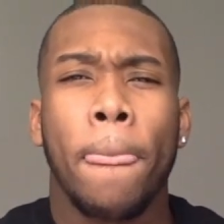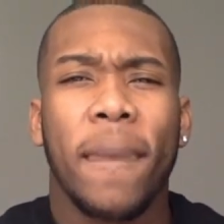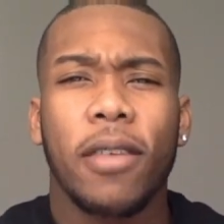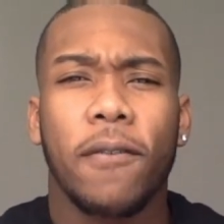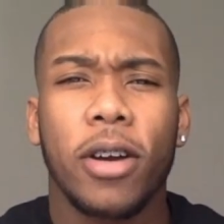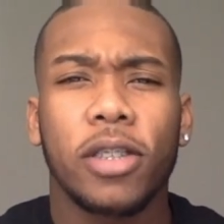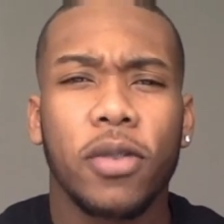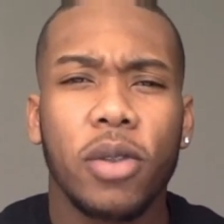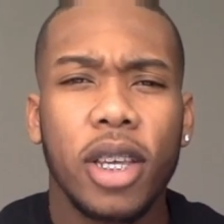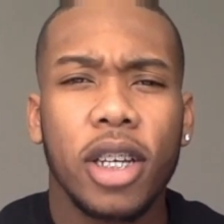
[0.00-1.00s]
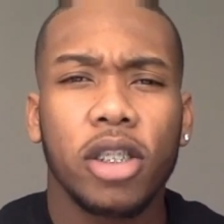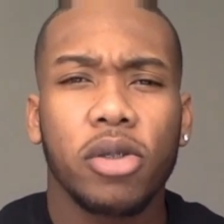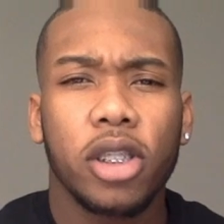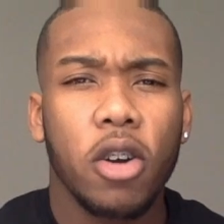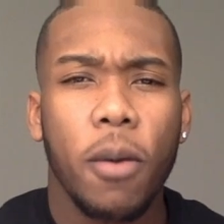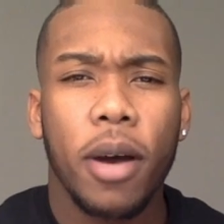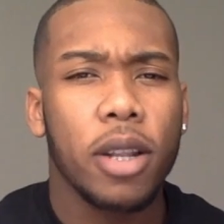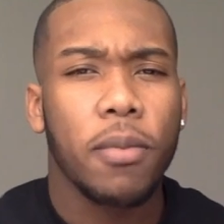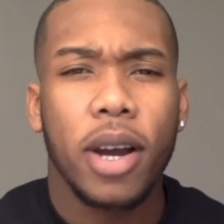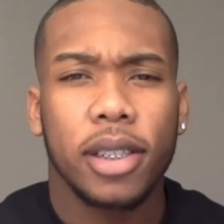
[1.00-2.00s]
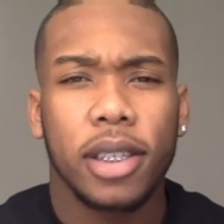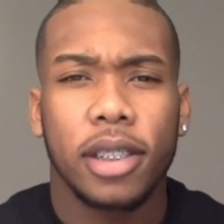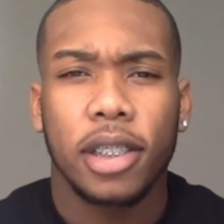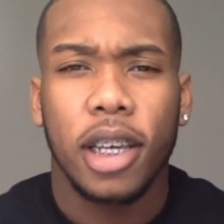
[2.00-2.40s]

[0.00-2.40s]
The first few things you should know about the process